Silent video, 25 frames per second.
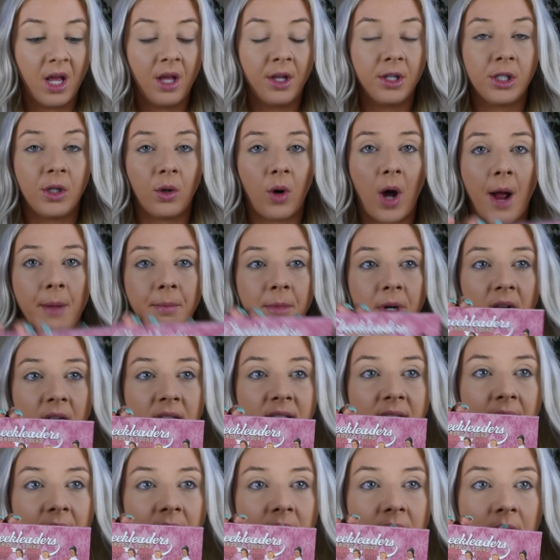So I'm going
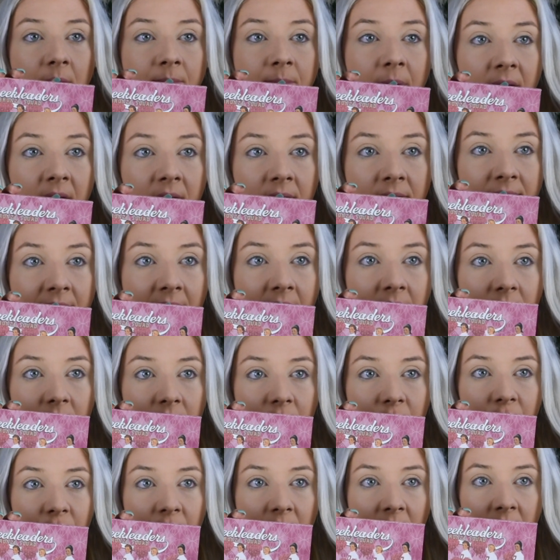to take the Benefit
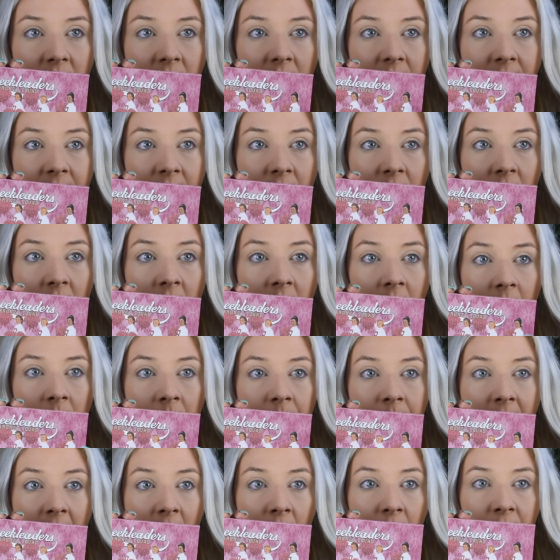Cheek Leader
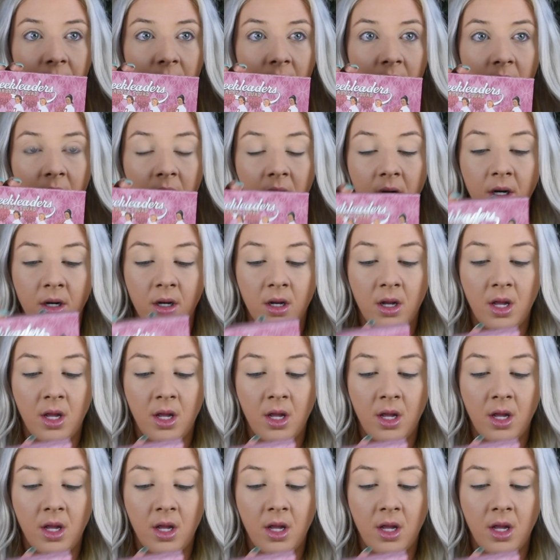palette.